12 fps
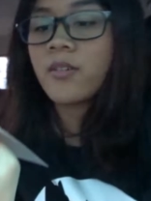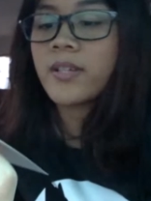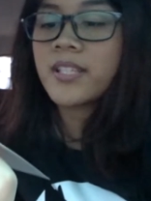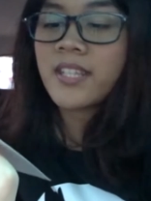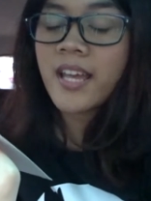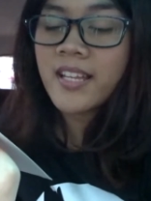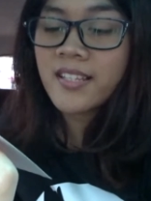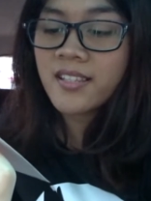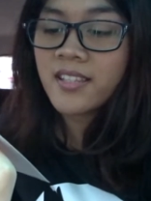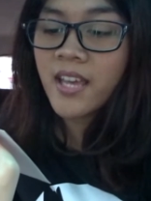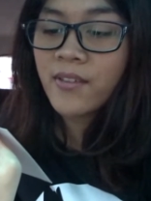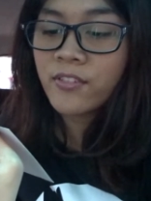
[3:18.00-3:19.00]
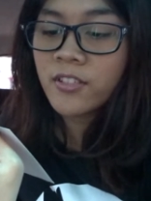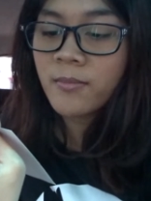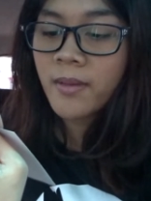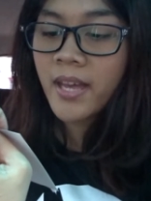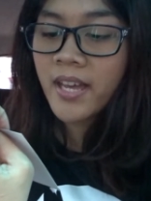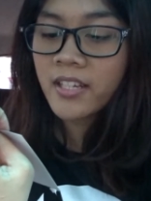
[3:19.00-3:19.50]
Oh, it says
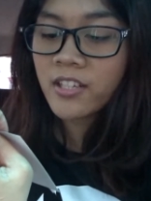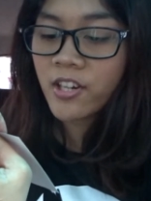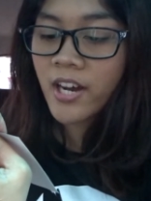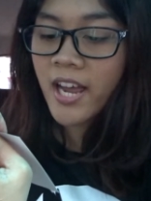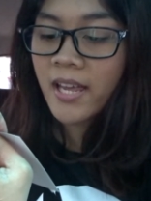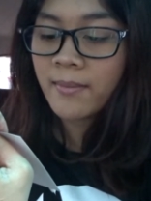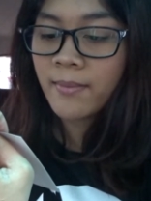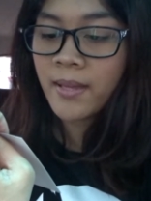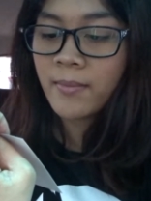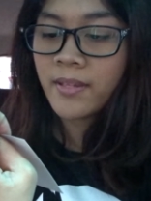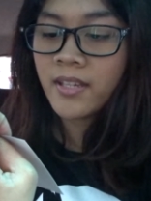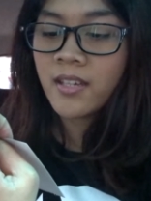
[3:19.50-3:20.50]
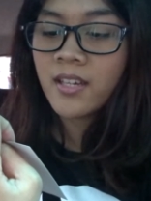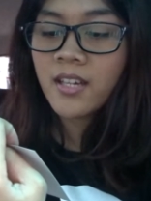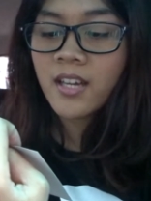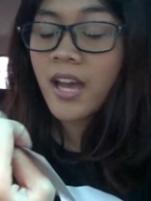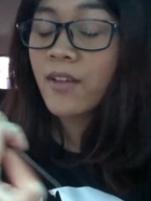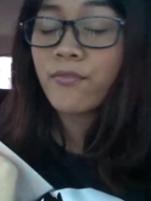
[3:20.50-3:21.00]
Devilman Crybaby.
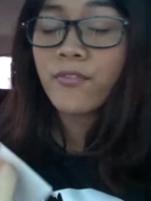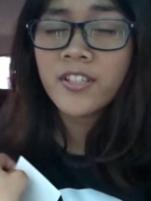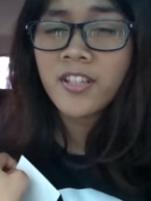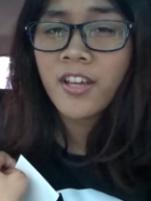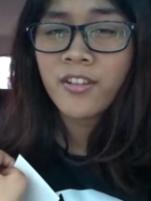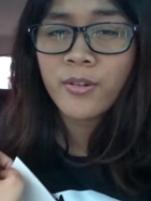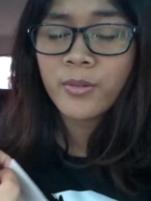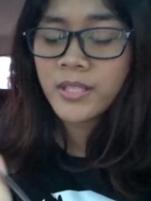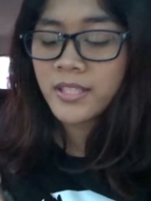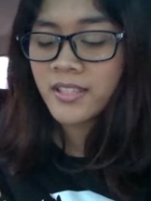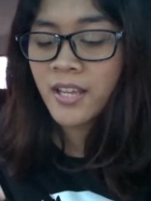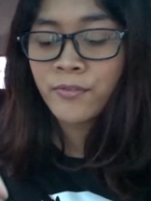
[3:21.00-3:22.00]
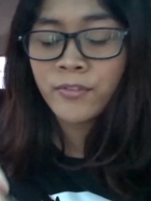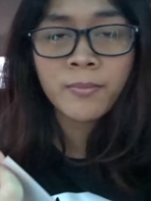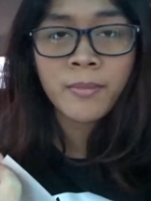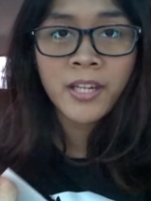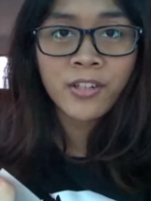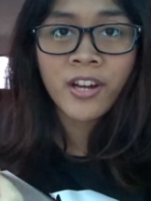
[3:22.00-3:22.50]
At first I thought it was Devil
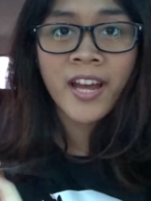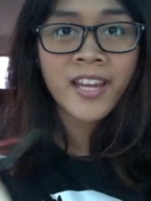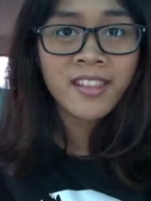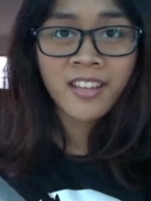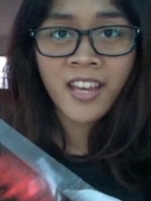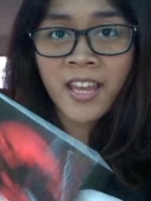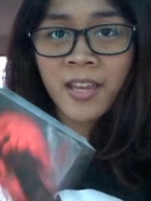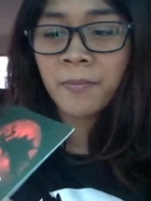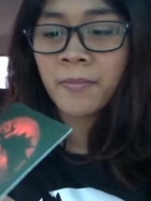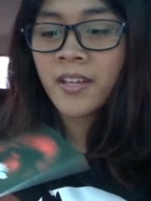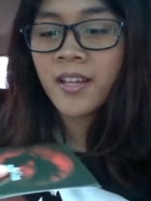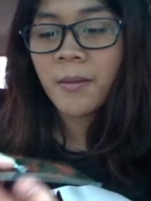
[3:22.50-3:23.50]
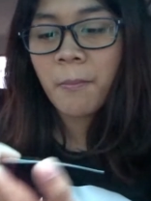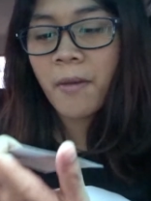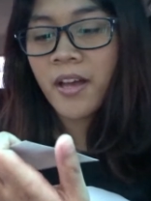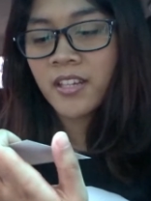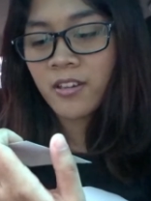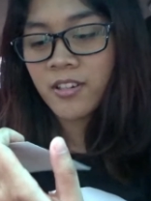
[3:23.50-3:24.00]
May Cry the game,
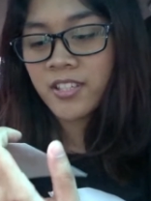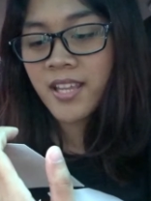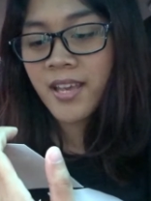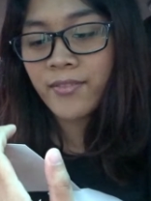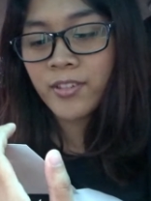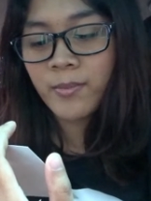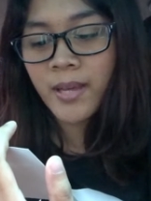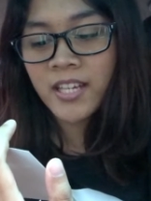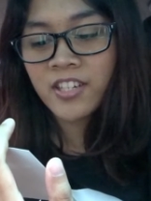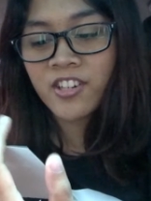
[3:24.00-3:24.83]
but no, it's Devilman